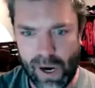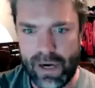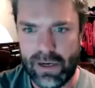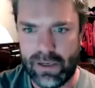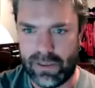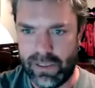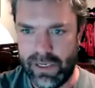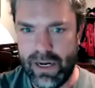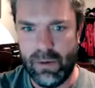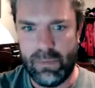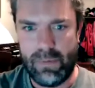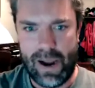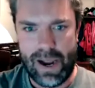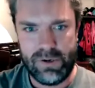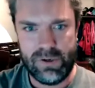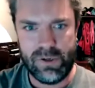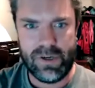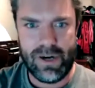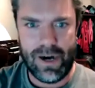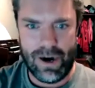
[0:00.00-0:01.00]
Neil
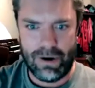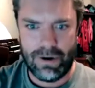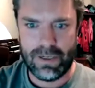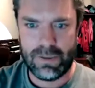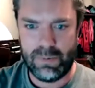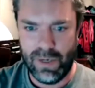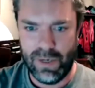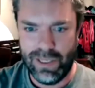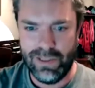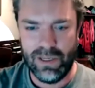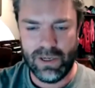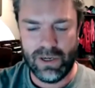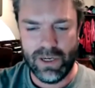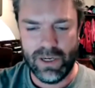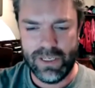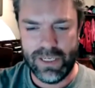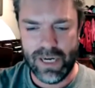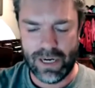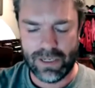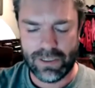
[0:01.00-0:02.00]
Patrick Harris, being the good
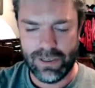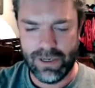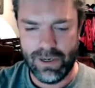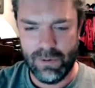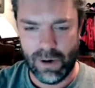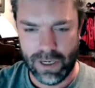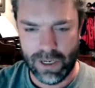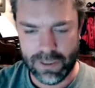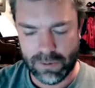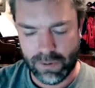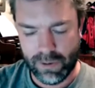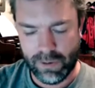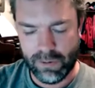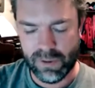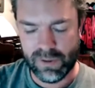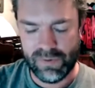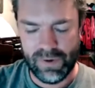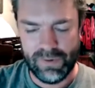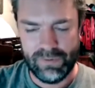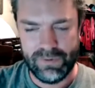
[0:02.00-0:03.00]
doctor he was when he was
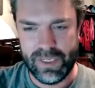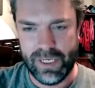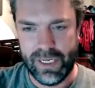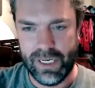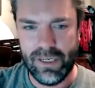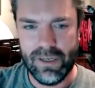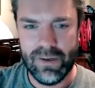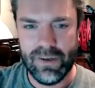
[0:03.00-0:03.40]
15,